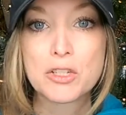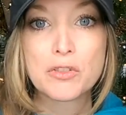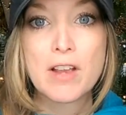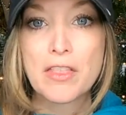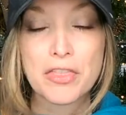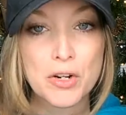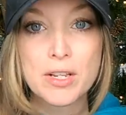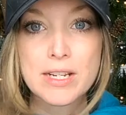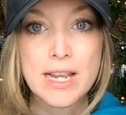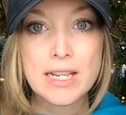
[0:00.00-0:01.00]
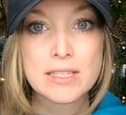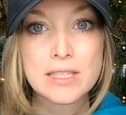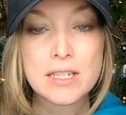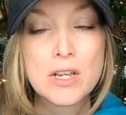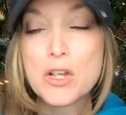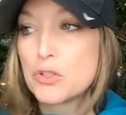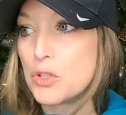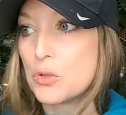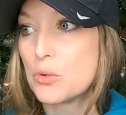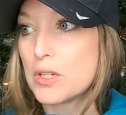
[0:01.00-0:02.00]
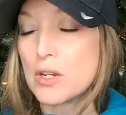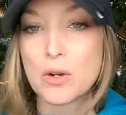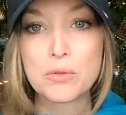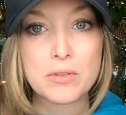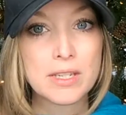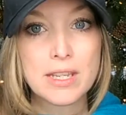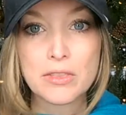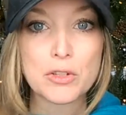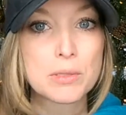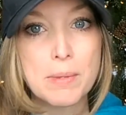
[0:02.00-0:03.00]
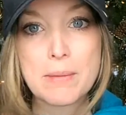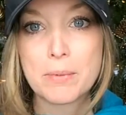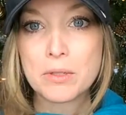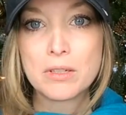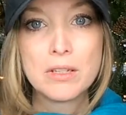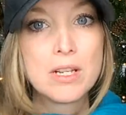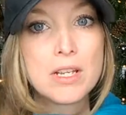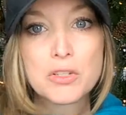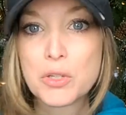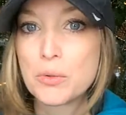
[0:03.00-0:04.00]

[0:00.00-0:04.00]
you've got 30 days to, get those people to